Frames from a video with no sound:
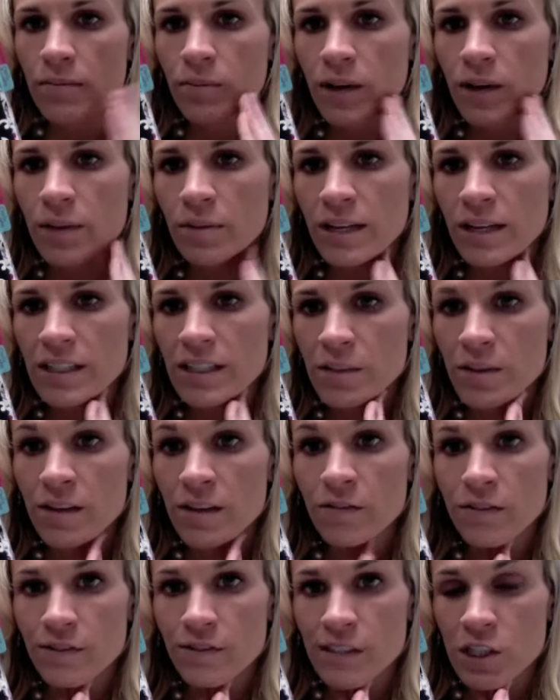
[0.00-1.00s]
I plan to
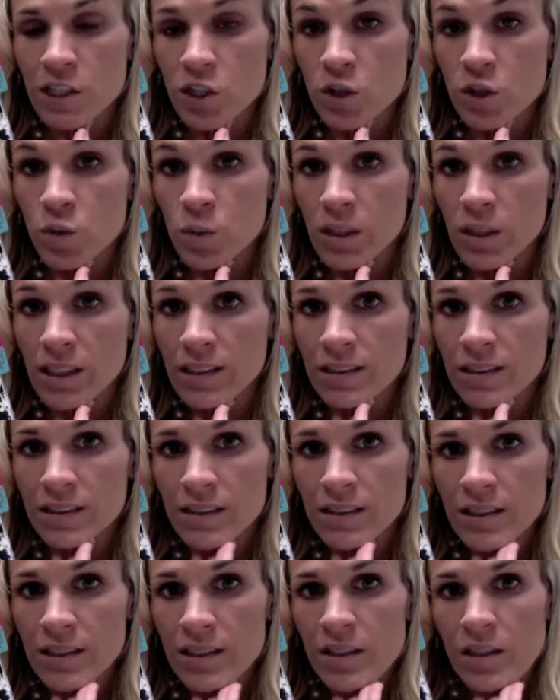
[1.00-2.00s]
make 52
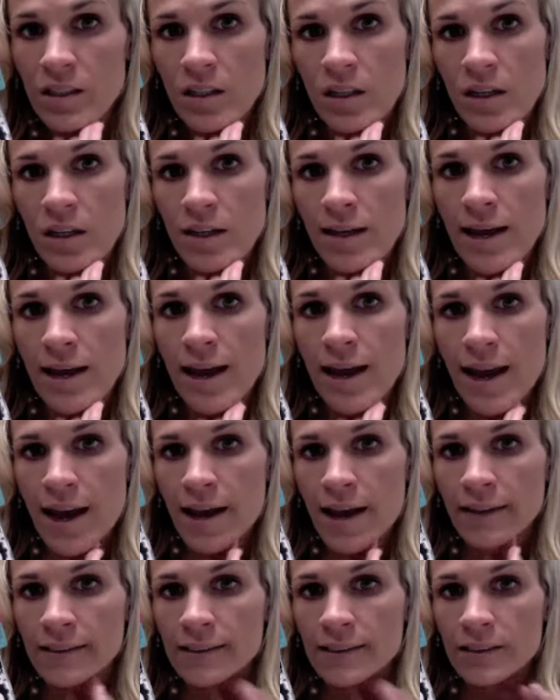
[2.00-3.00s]
weeks,
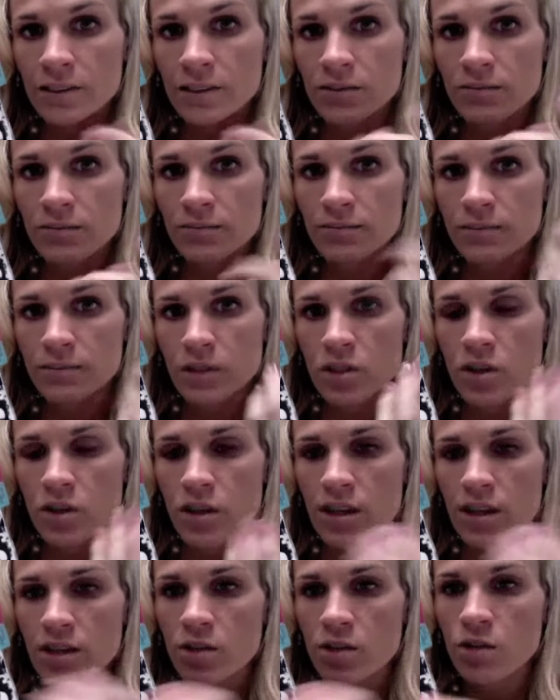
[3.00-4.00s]
and so
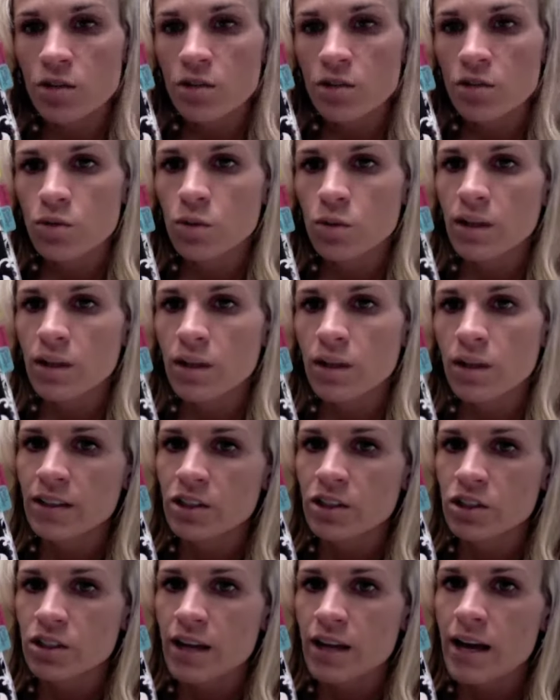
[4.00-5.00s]
that you will
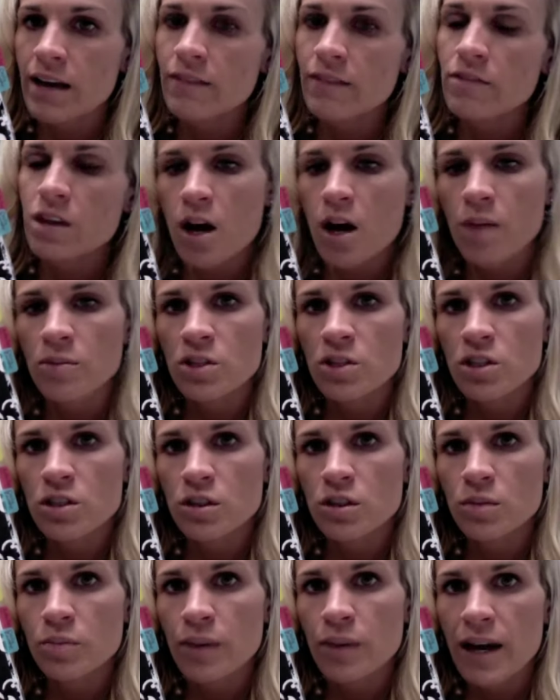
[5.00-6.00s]
actually have the
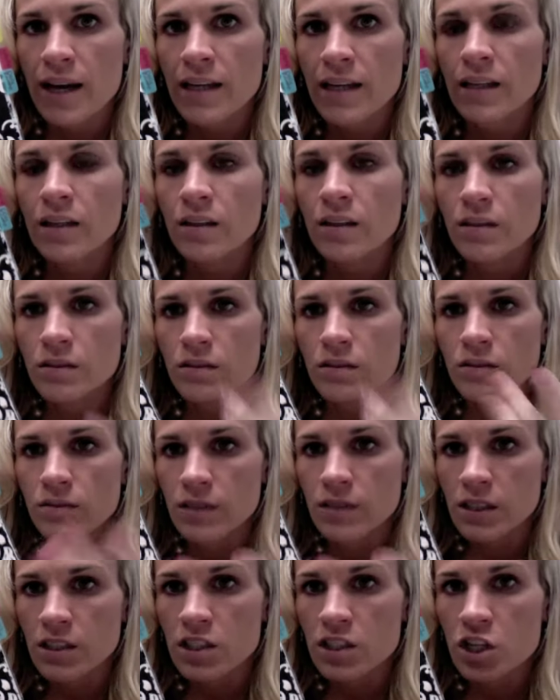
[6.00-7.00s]
option to buy
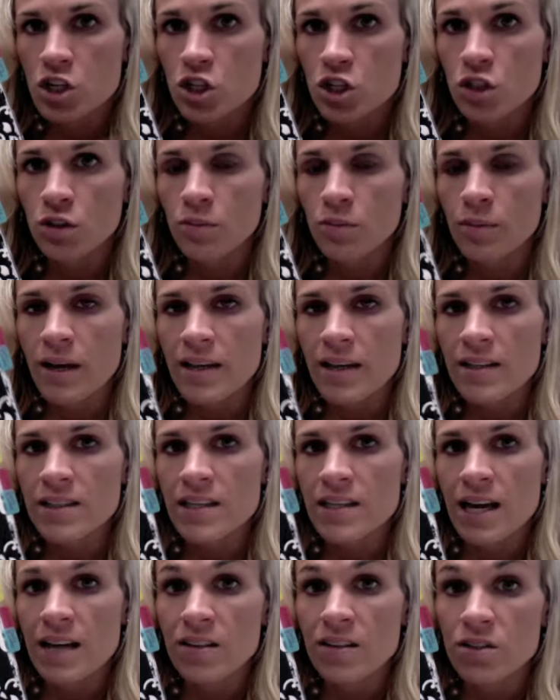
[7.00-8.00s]
additional
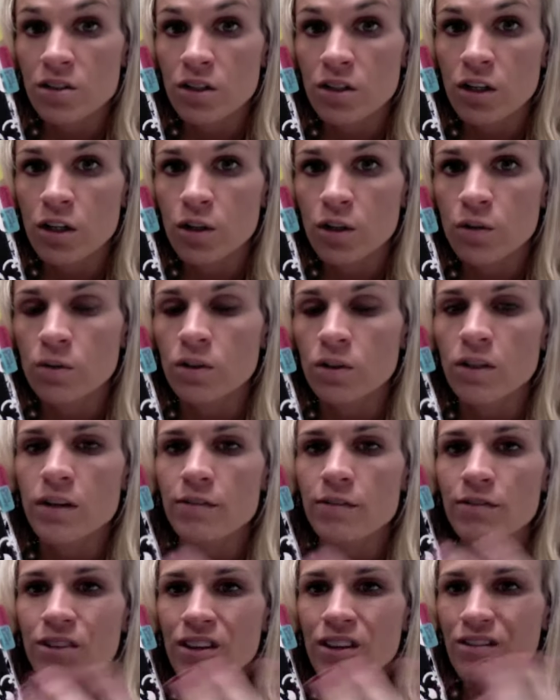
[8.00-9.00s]
months as you go, or
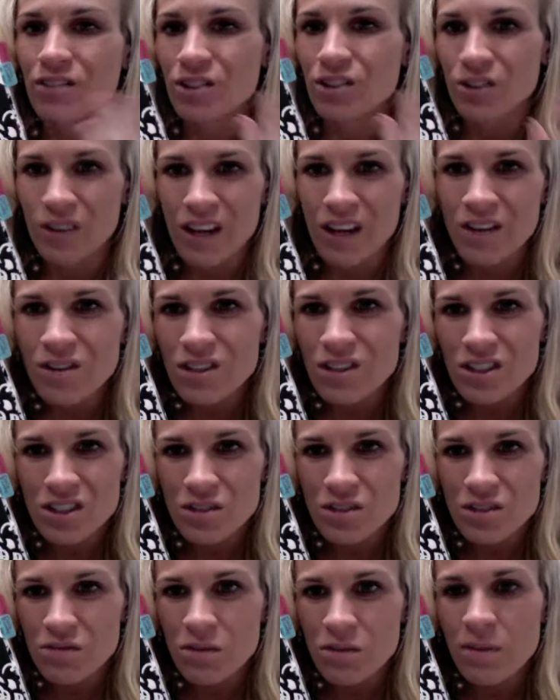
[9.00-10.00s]
if you're okay with
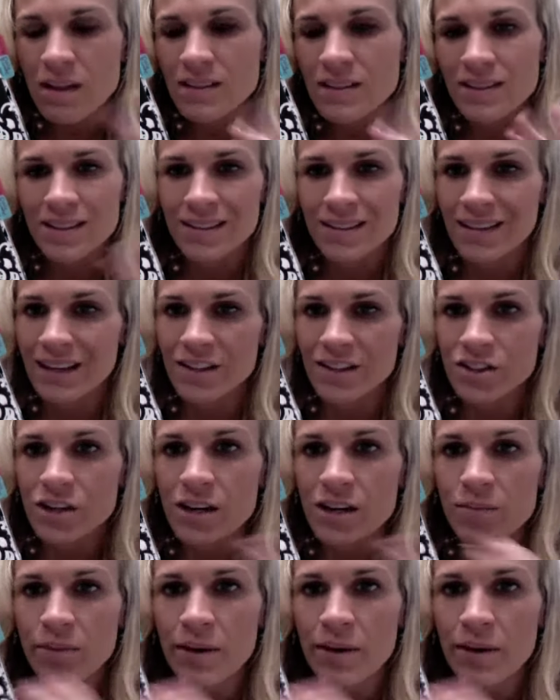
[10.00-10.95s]
just 3 months, then that's great.